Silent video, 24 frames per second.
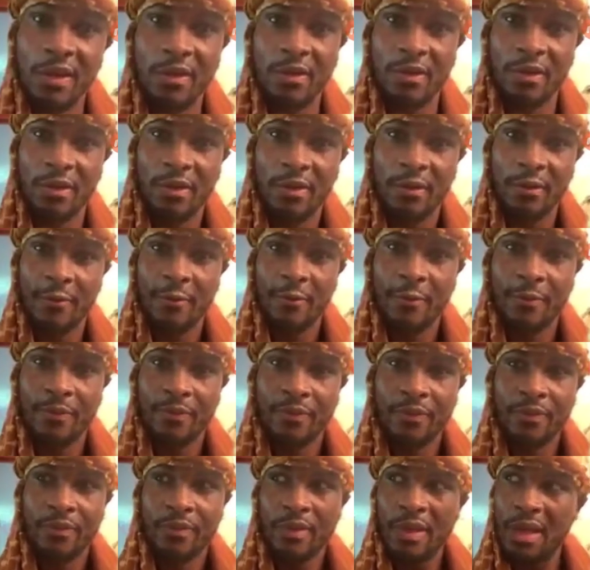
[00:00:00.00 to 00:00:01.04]
nigga.
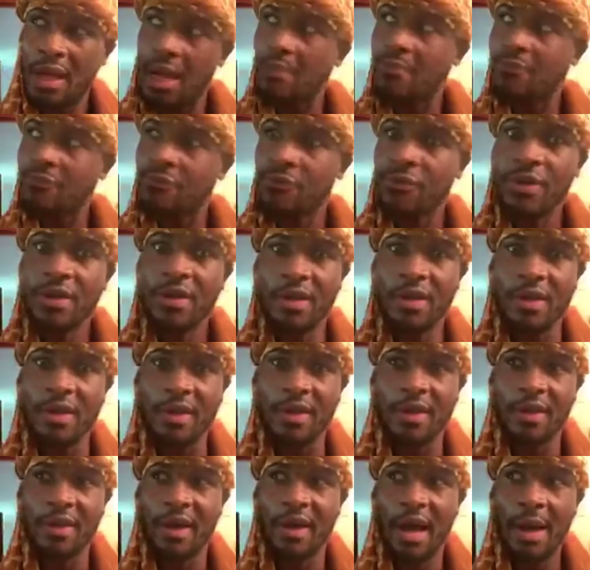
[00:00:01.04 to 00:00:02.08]
I'm free.
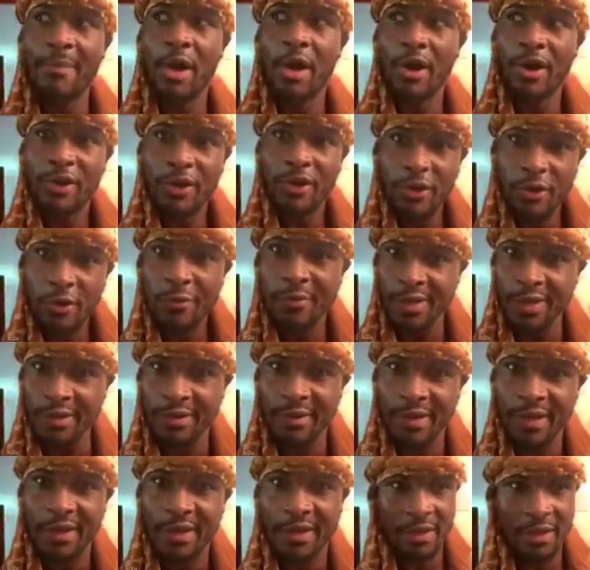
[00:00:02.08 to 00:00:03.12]
I'm a human,
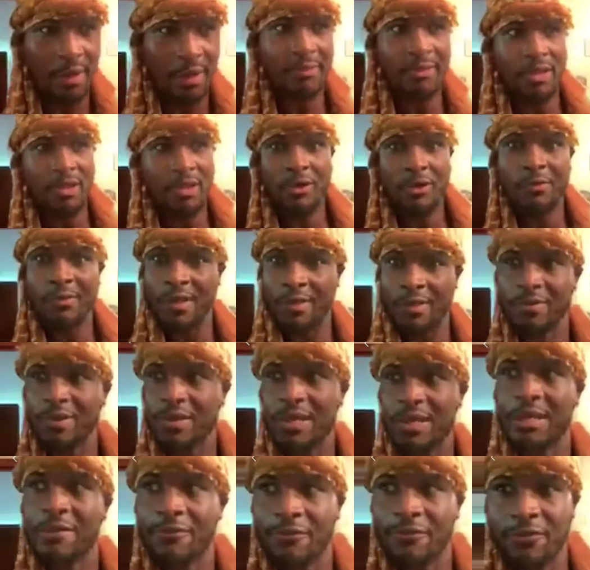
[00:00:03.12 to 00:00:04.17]
nigga. I'm a human. I'm
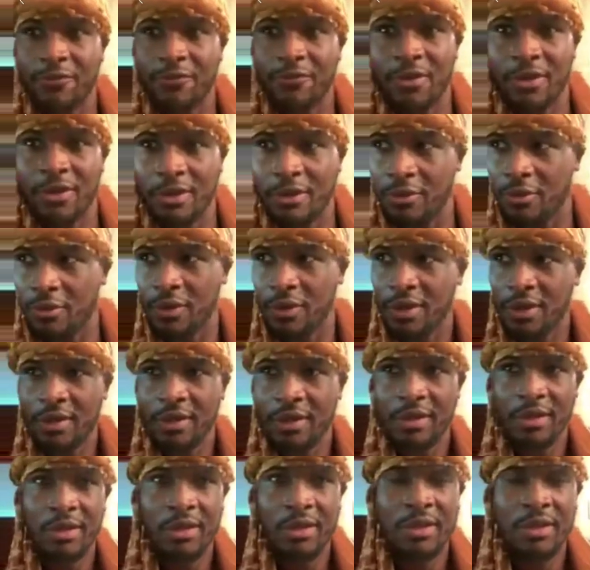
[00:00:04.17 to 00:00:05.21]
standing in front of you.
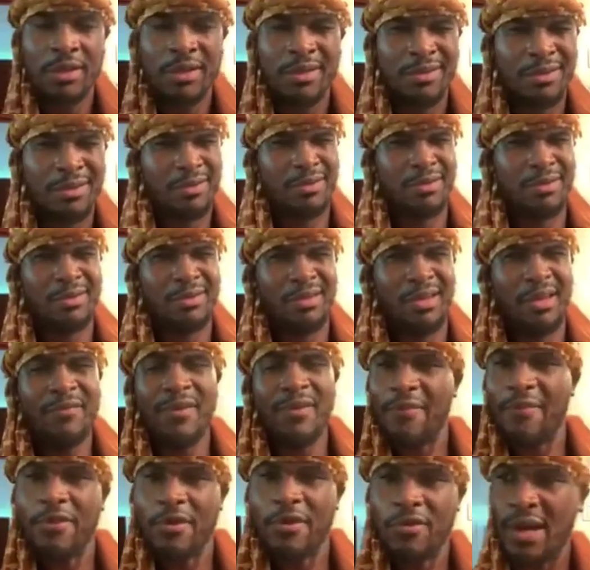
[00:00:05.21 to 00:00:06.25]

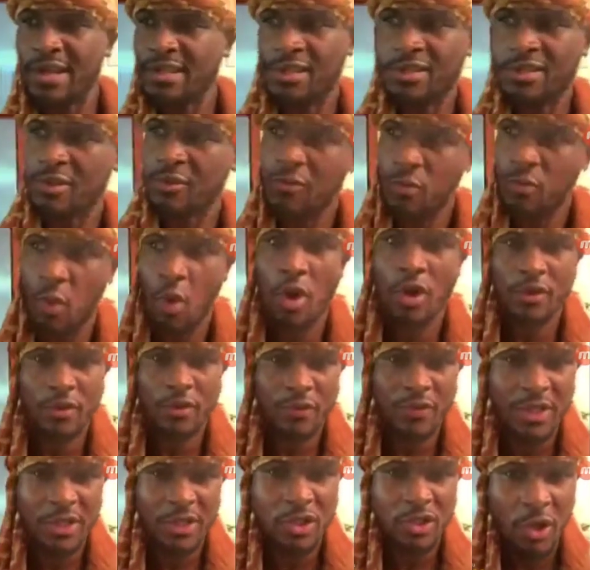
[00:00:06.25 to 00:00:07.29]
I have every right to
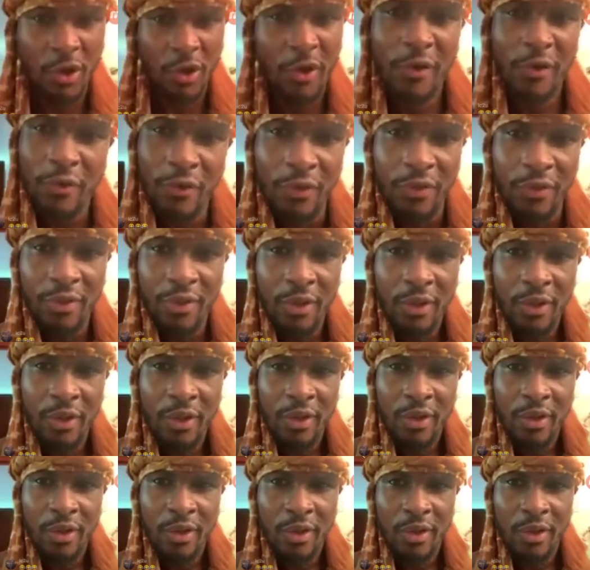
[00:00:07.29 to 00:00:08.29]
walk this earth.